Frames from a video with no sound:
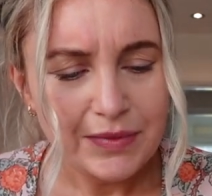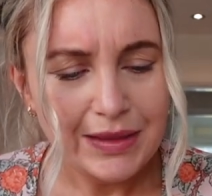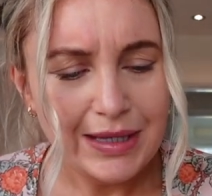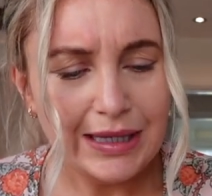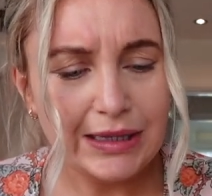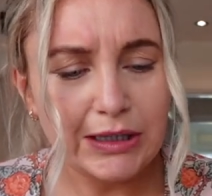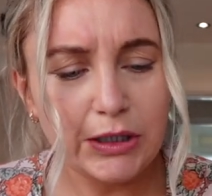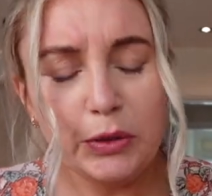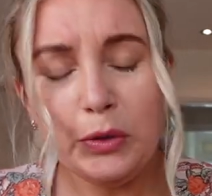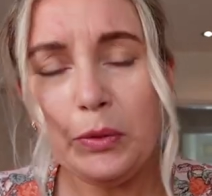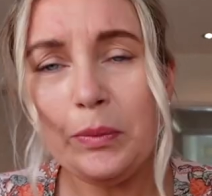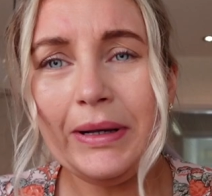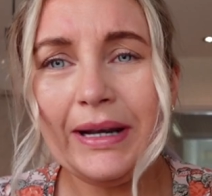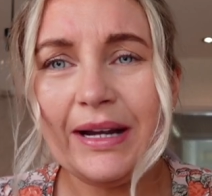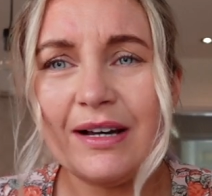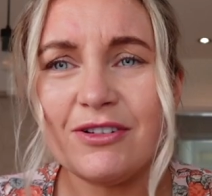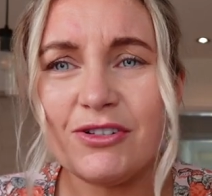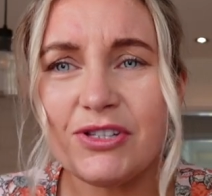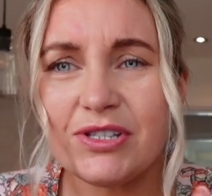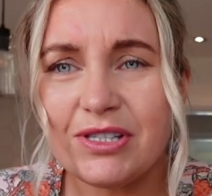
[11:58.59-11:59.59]

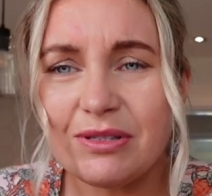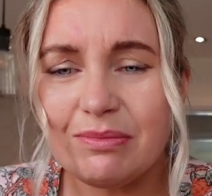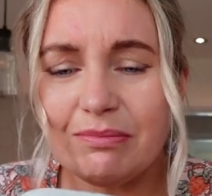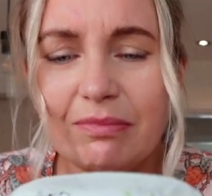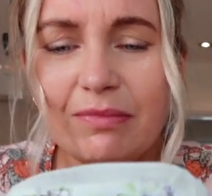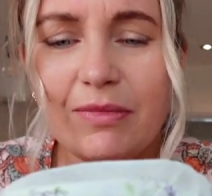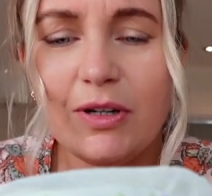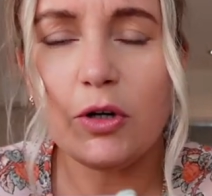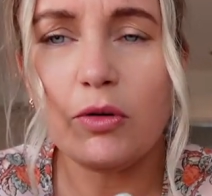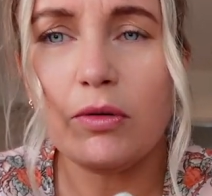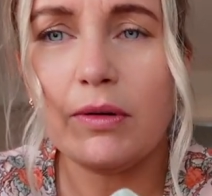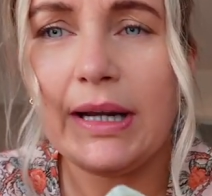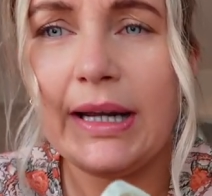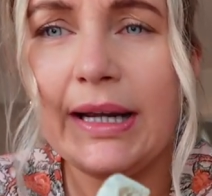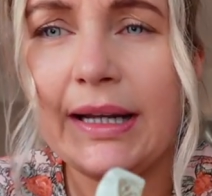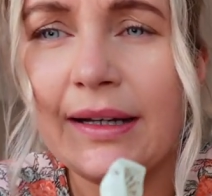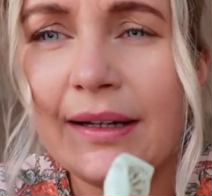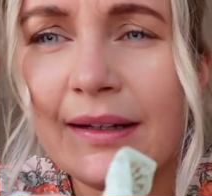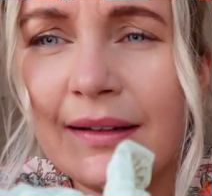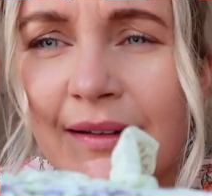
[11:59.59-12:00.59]
luminous
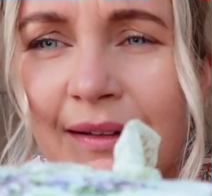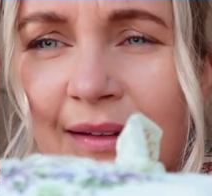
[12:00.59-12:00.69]
green